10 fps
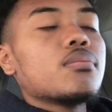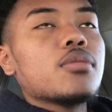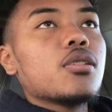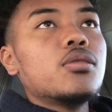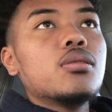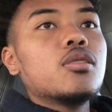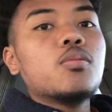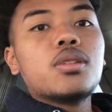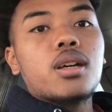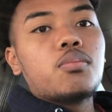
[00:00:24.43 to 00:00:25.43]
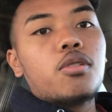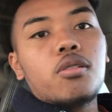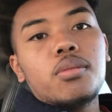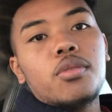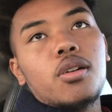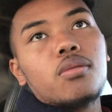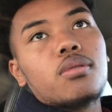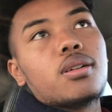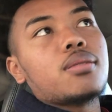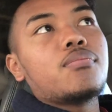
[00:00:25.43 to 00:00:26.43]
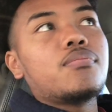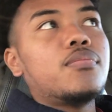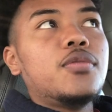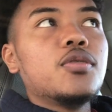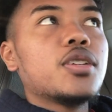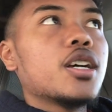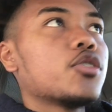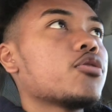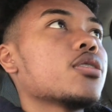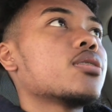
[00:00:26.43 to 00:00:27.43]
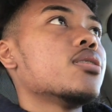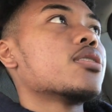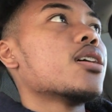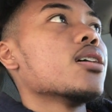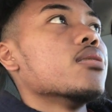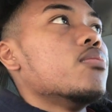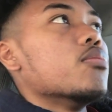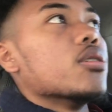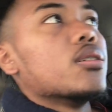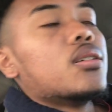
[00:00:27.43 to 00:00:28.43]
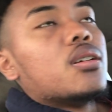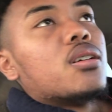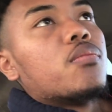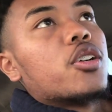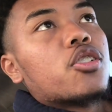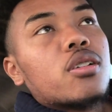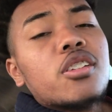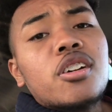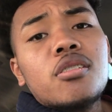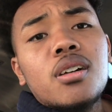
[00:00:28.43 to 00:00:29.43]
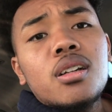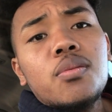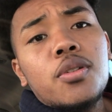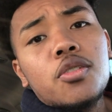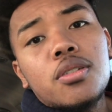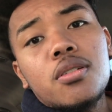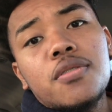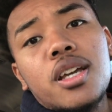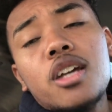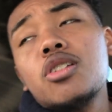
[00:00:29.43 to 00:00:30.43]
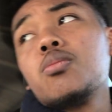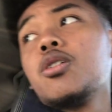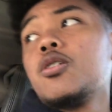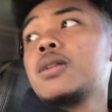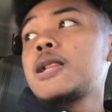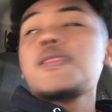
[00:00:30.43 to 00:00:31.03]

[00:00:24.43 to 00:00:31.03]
Bro, YouTube is like broken, bro. Like, you can't trust it, sadly. But make sure to turn on the post notifications, bro.